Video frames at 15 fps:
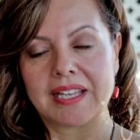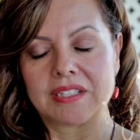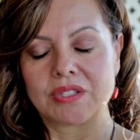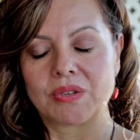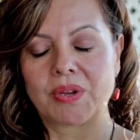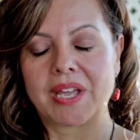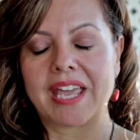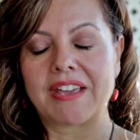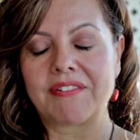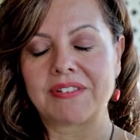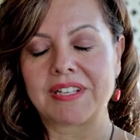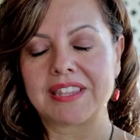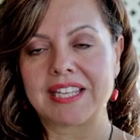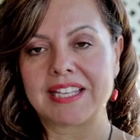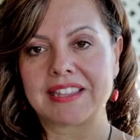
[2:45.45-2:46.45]
So
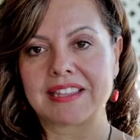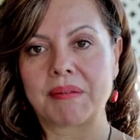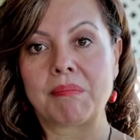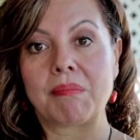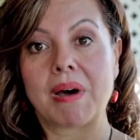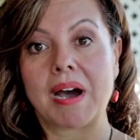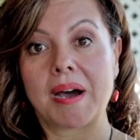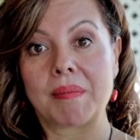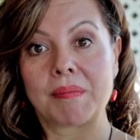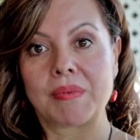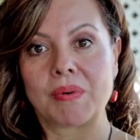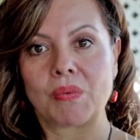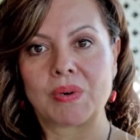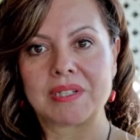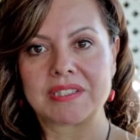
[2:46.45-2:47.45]
everything that mom
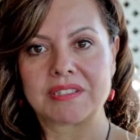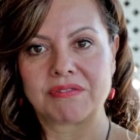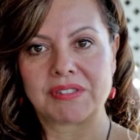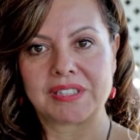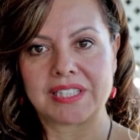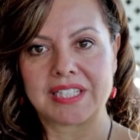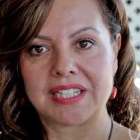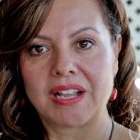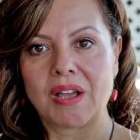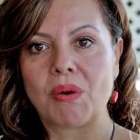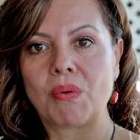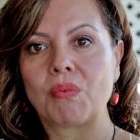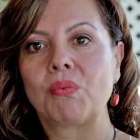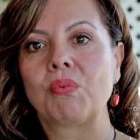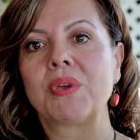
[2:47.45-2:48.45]
was feeling,
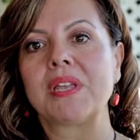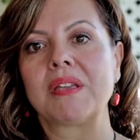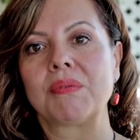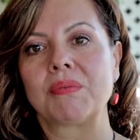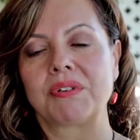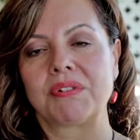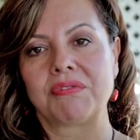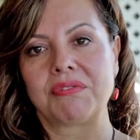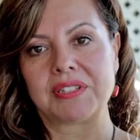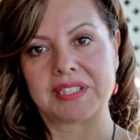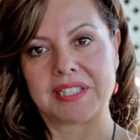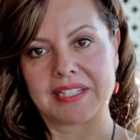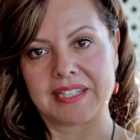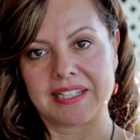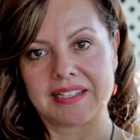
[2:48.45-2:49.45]
we were
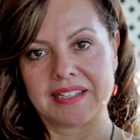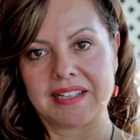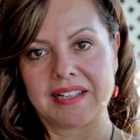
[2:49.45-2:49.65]
feeling it.